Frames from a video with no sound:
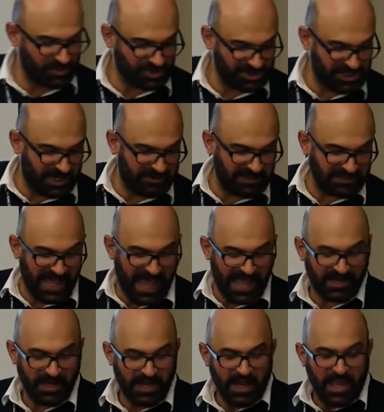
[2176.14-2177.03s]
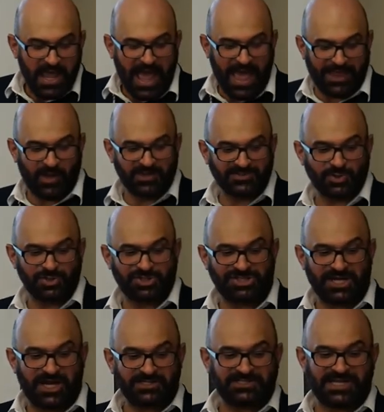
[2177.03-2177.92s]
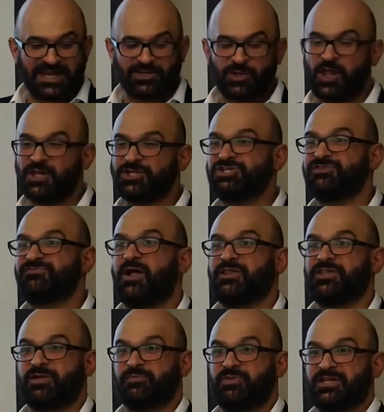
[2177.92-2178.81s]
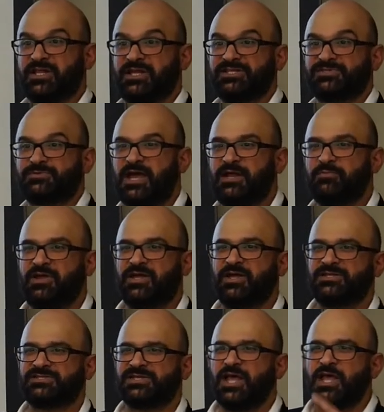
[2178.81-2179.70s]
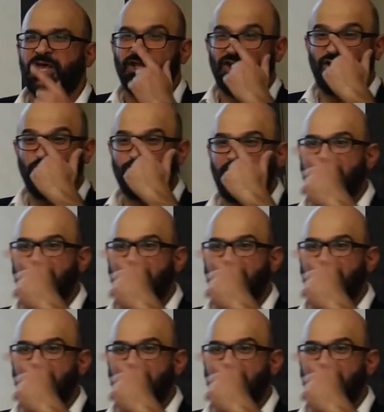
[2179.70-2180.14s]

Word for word: you're sharing that. And also shared technology vulnerabilities, right? Because you